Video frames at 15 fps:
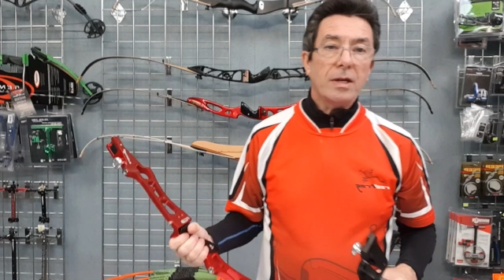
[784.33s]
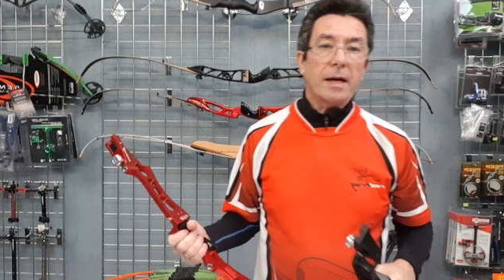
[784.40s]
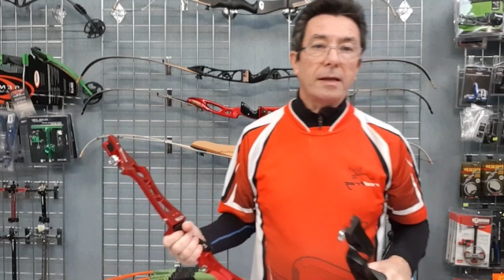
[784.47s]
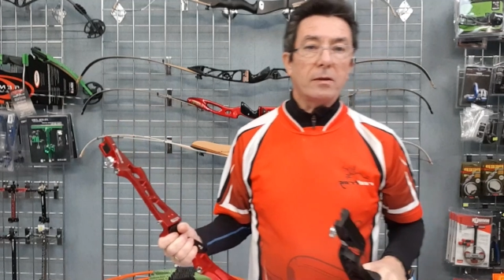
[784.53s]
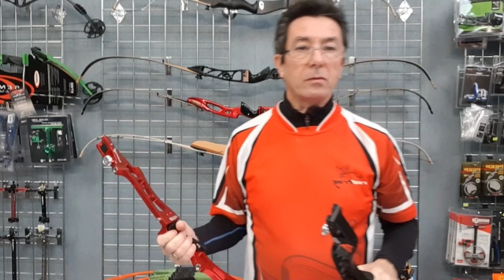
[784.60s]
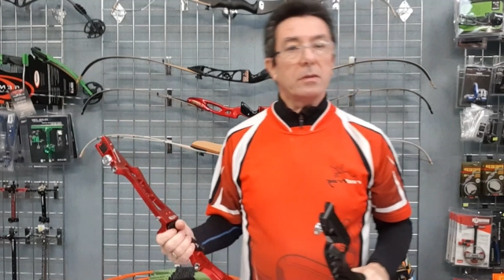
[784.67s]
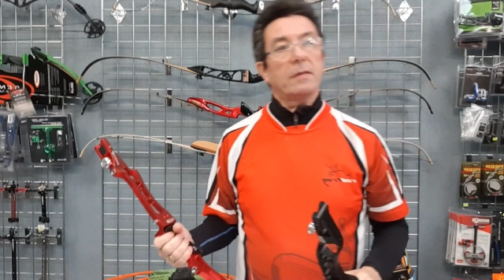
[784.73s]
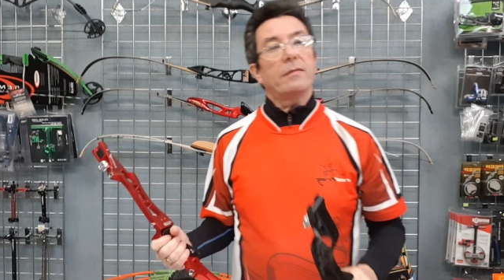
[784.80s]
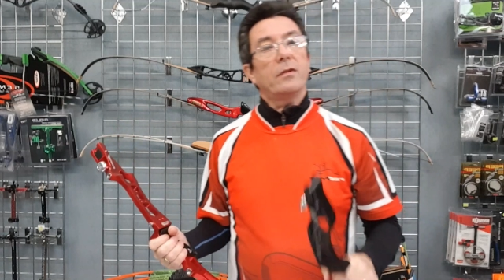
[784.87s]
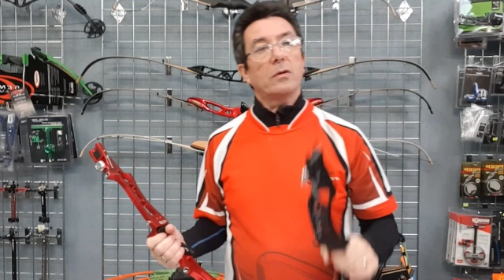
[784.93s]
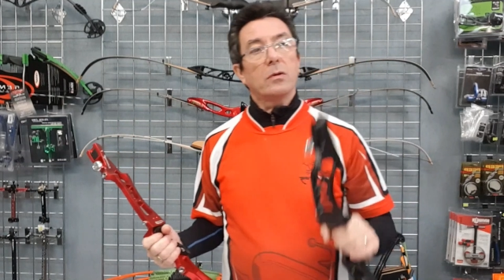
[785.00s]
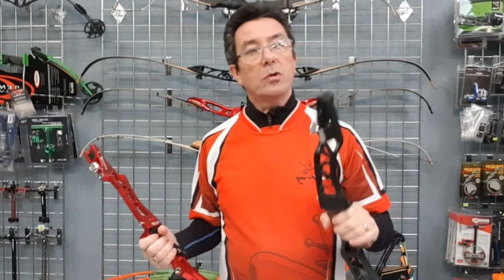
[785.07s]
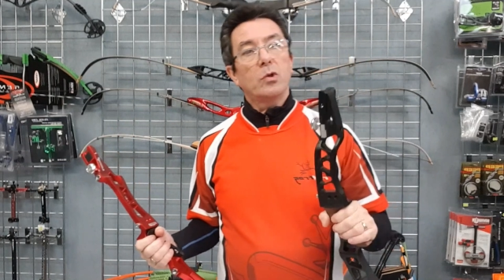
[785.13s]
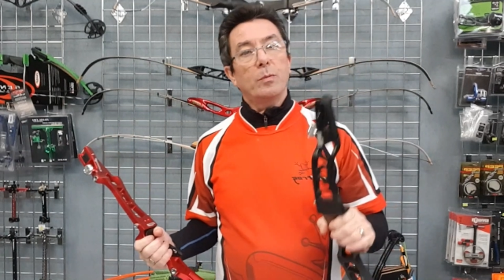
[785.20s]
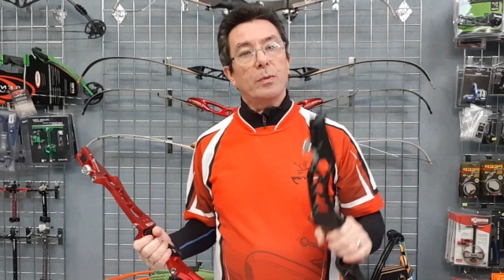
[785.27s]
handles if
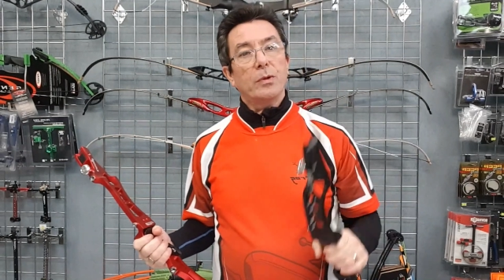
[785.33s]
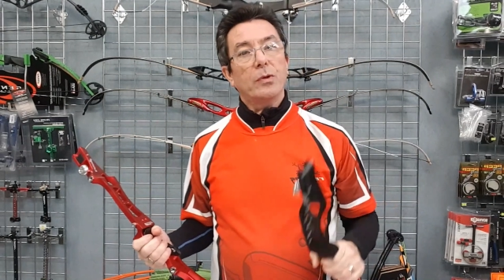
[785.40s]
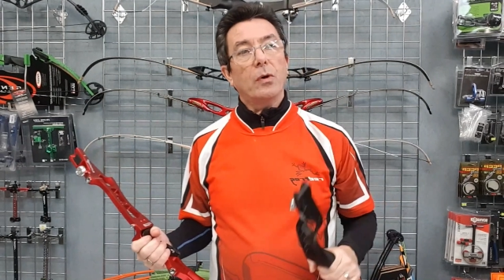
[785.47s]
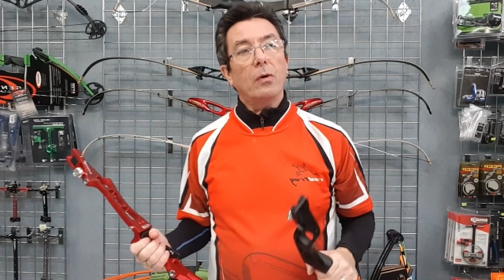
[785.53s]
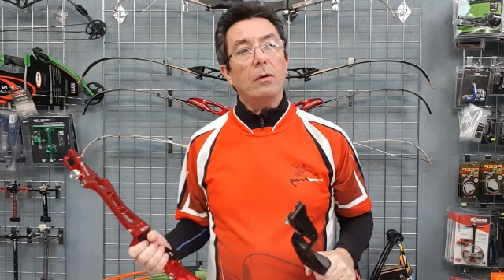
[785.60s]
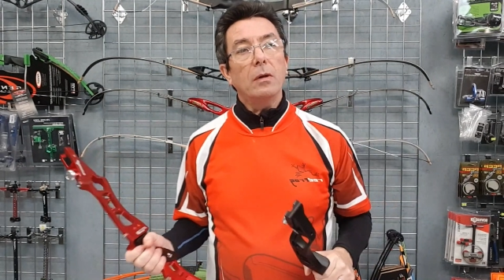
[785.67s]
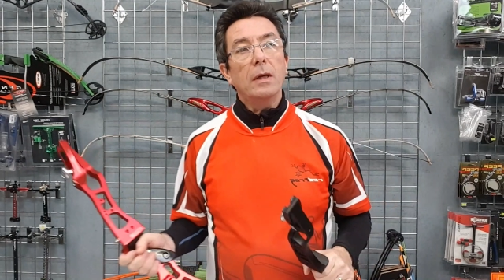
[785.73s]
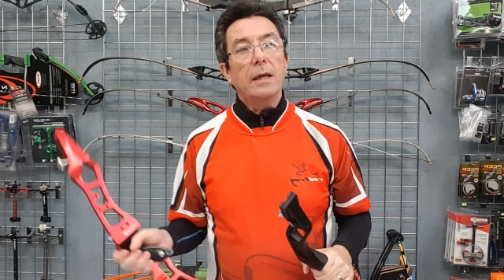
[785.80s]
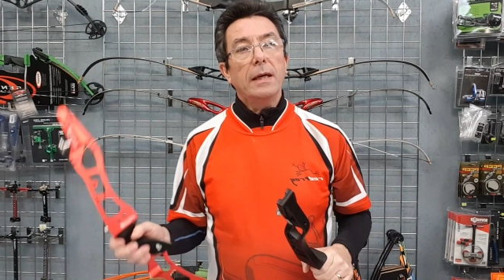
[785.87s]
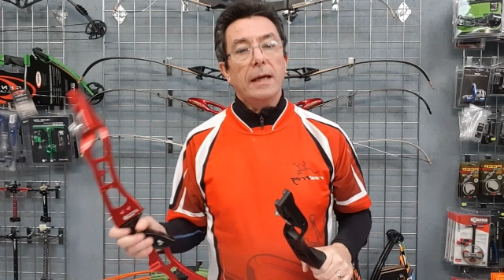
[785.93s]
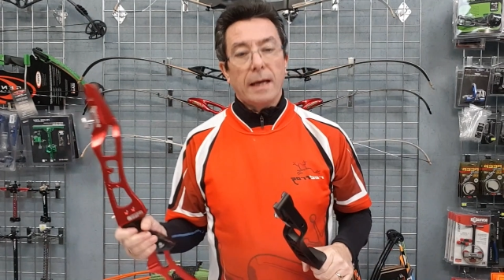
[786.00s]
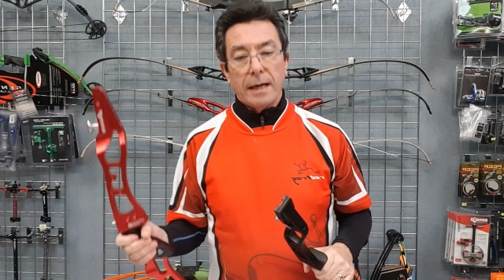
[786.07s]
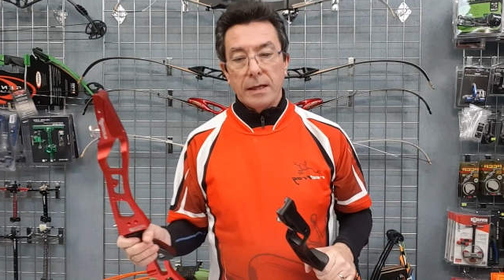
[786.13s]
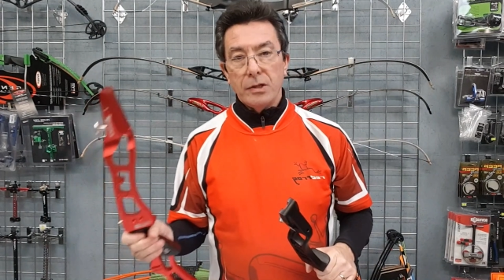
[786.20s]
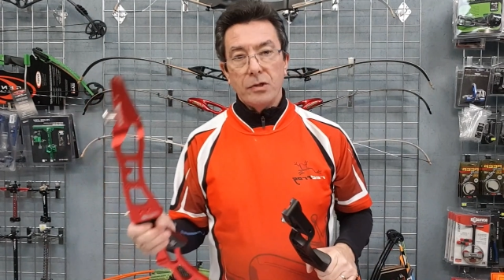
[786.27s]
you're super tall
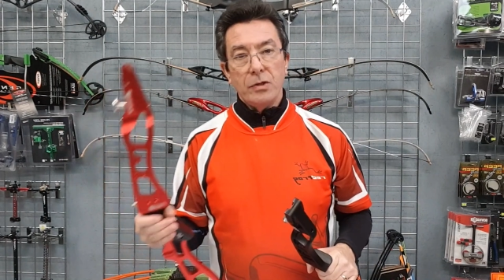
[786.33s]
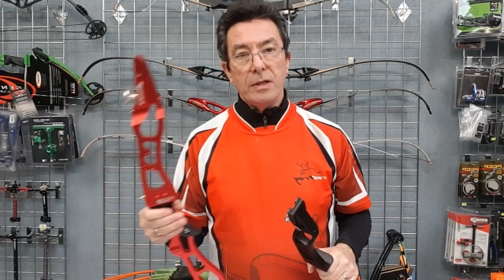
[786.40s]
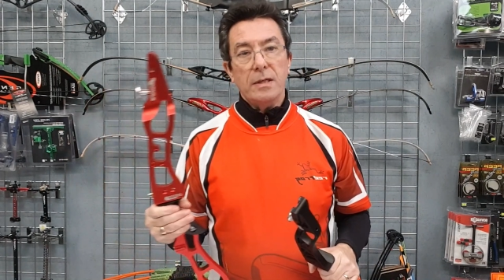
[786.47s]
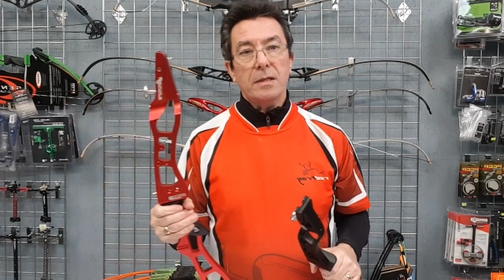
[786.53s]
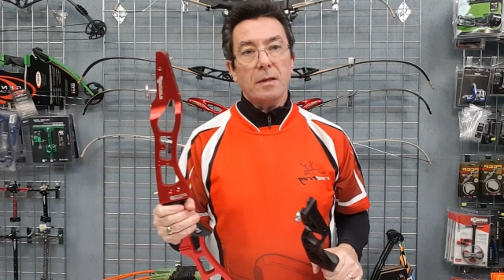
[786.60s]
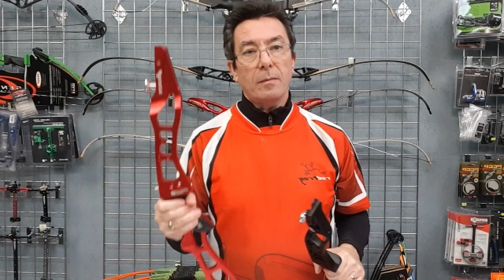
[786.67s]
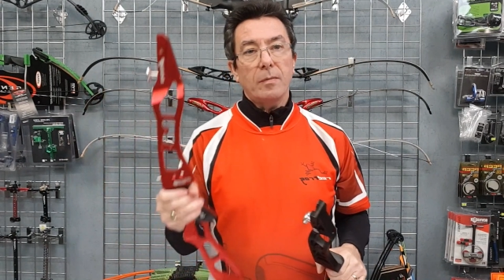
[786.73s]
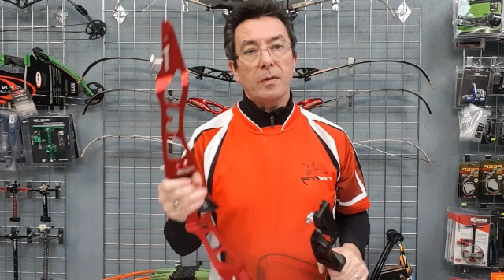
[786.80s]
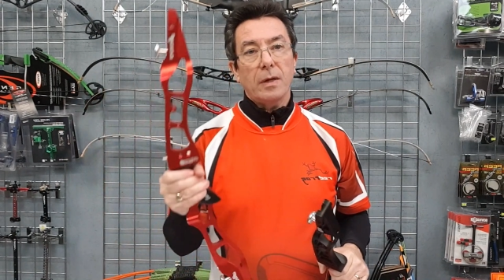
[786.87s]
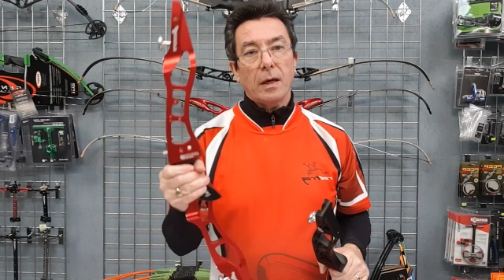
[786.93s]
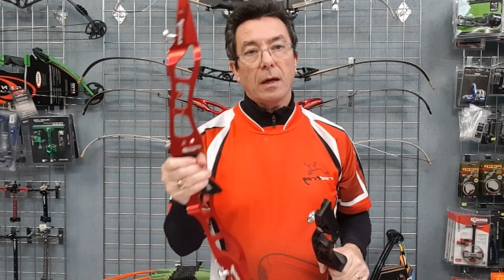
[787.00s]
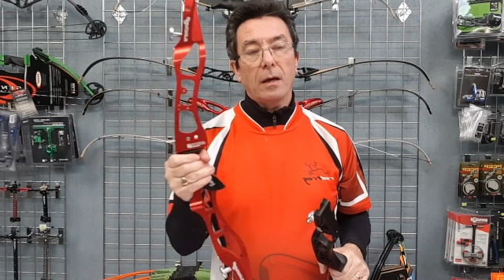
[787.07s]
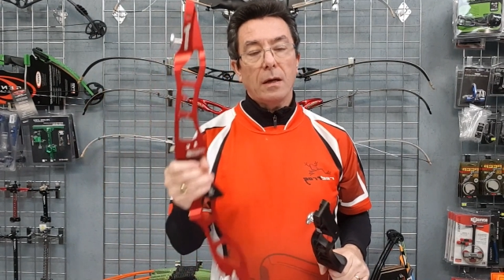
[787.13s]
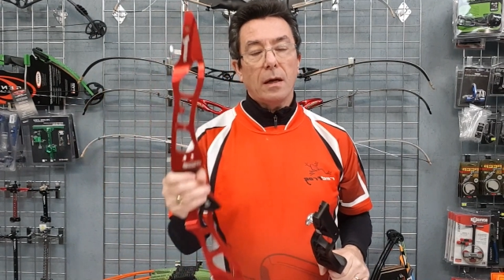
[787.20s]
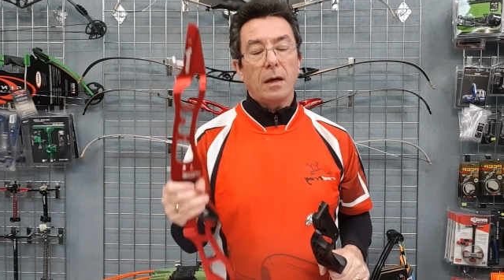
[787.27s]
and you need
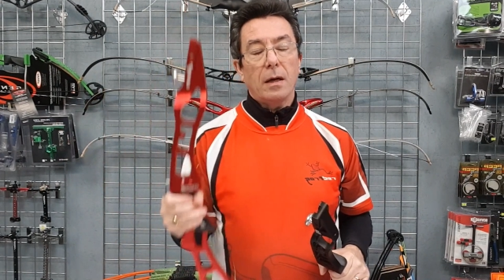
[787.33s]
something